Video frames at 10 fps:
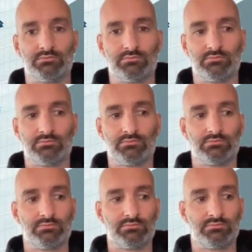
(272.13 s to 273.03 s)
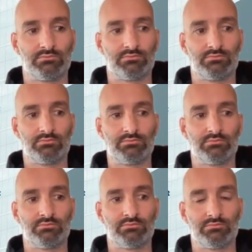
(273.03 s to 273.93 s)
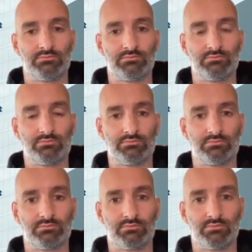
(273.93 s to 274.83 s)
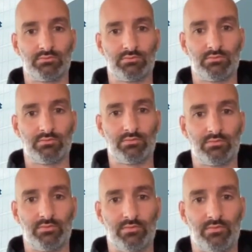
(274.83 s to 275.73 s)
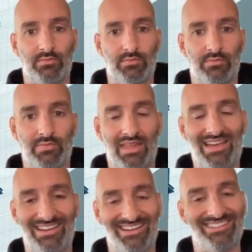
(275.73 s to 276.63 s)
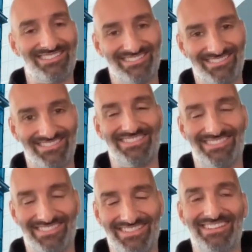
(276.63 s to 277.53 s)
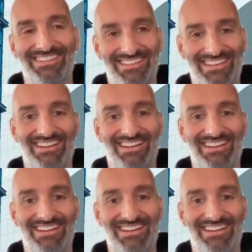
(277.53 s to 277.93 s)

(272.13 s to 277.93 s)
(not speaking)